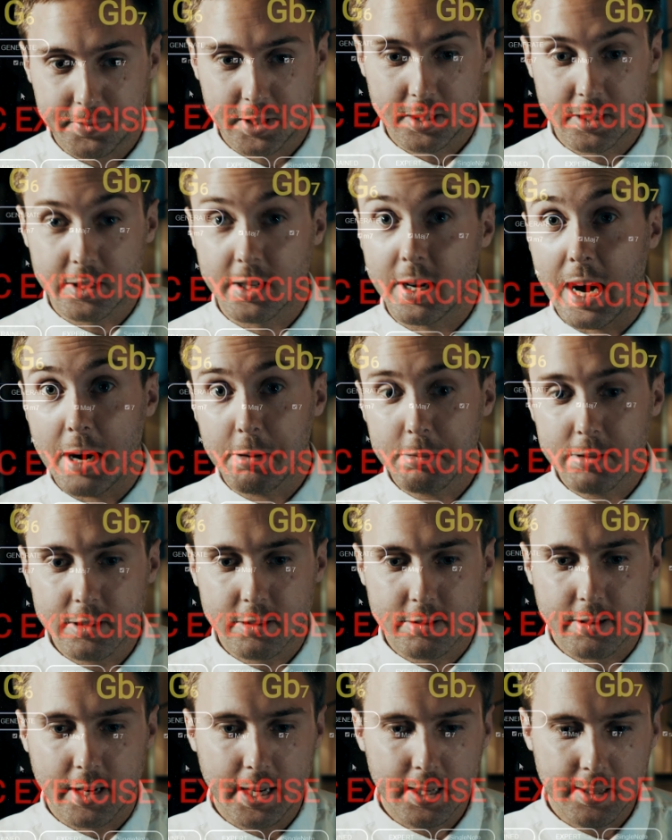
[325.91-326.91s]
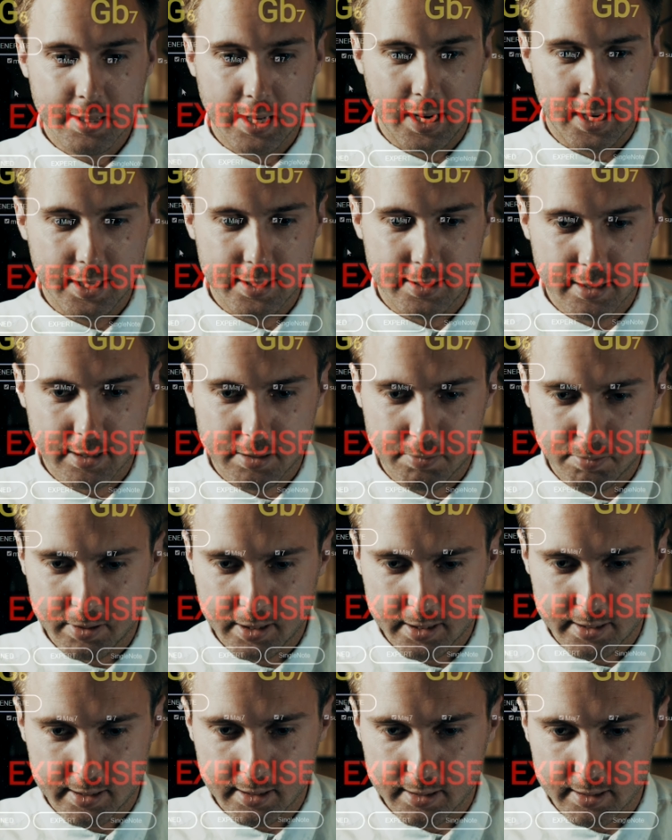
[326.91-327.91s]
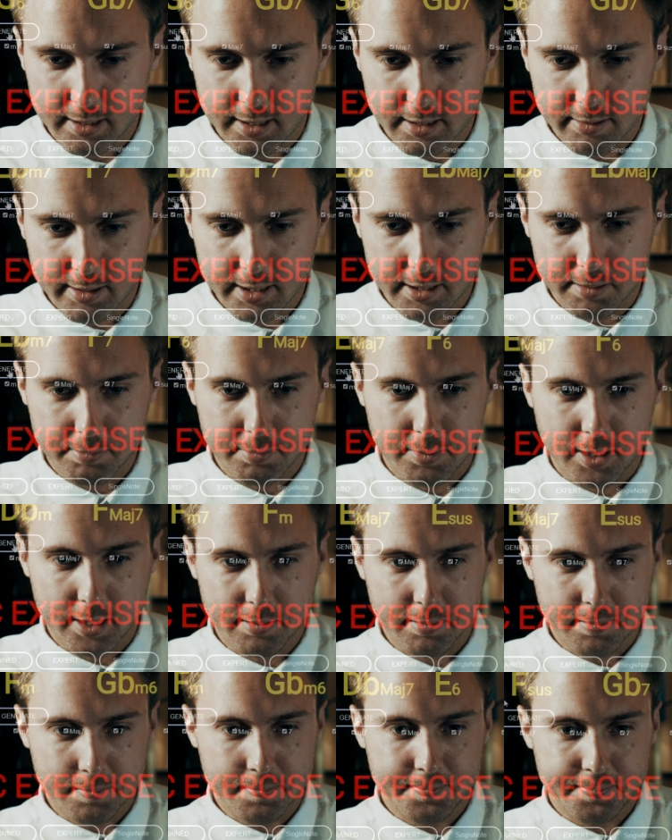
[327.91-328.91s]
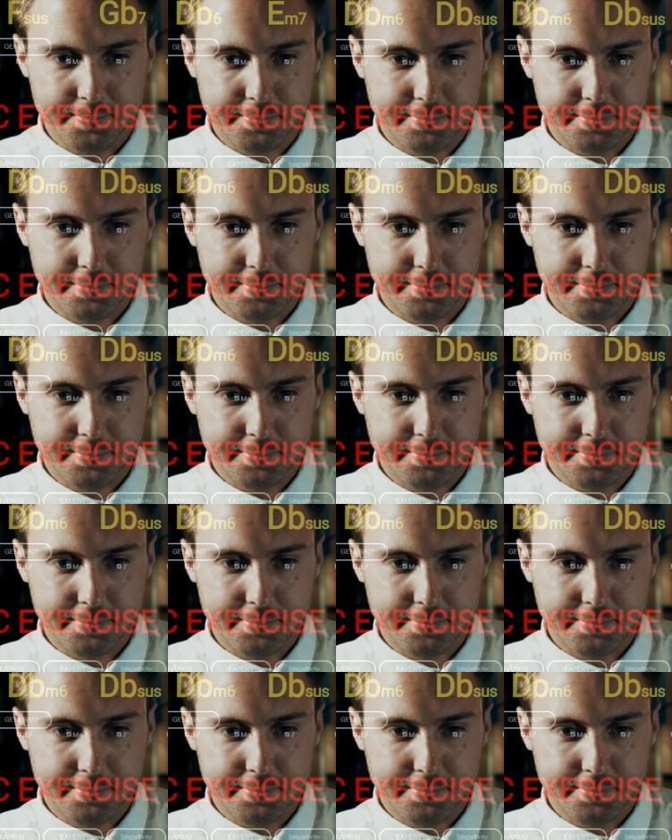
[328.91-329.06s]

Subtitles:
So I will try. I just press the generate button